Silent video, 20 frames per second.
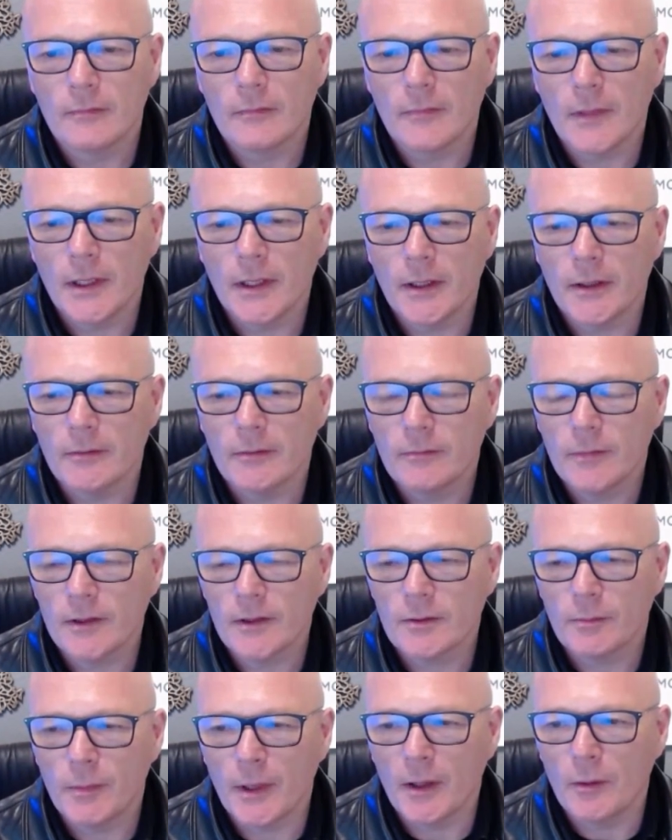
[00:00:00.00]
in it.
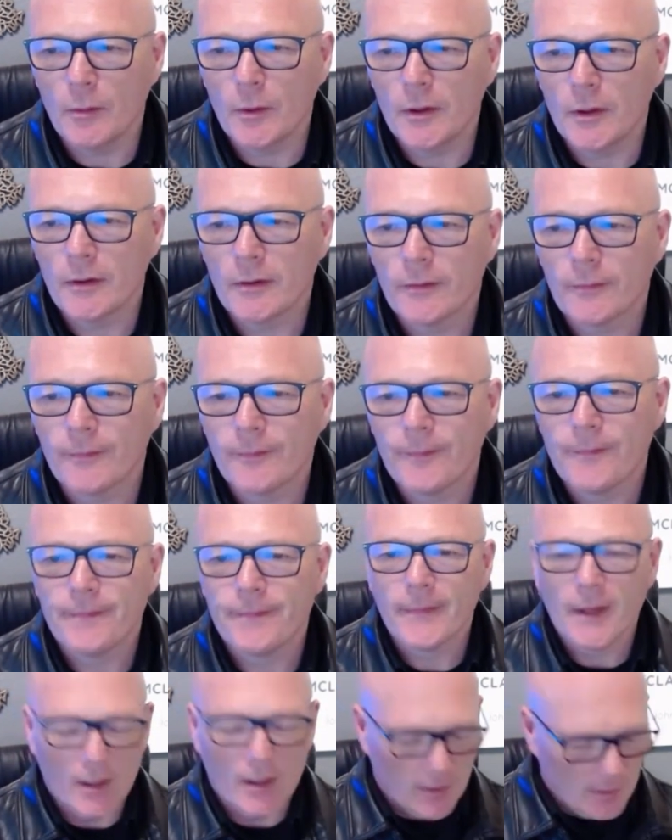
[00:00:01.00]
That's a better word.
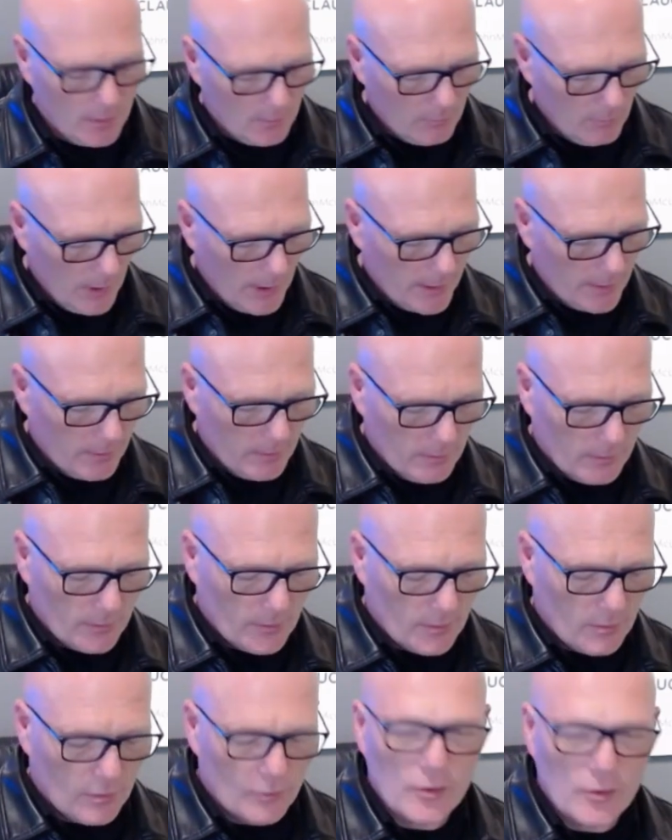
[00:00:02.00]
Right,
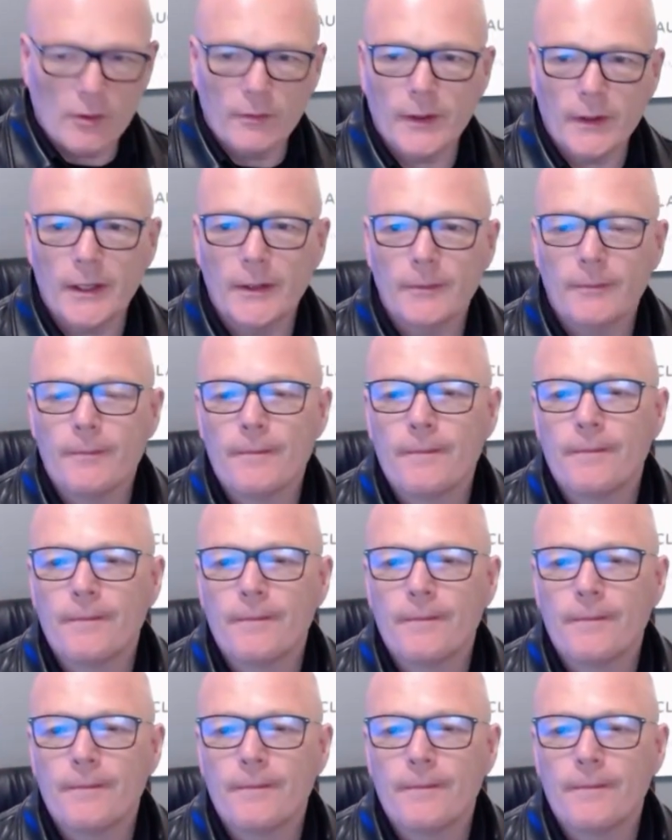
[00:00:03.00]
Control V.